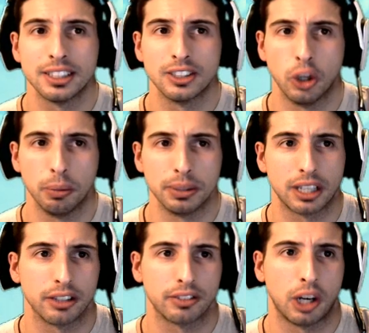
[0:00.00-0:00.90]
Don't be
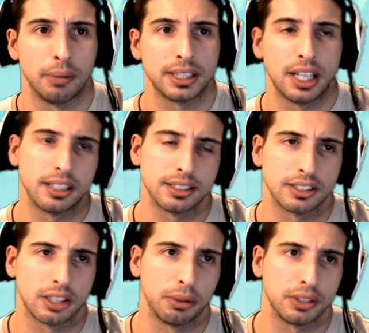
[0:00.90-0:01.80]
scared of commenting because
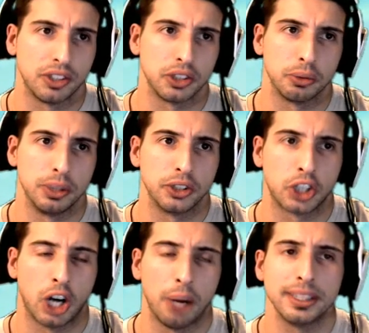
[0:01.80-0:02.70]
it's always fun to read your
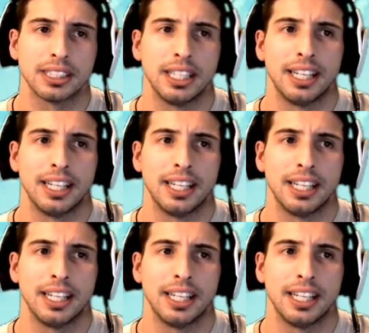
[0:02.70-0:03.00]
comments.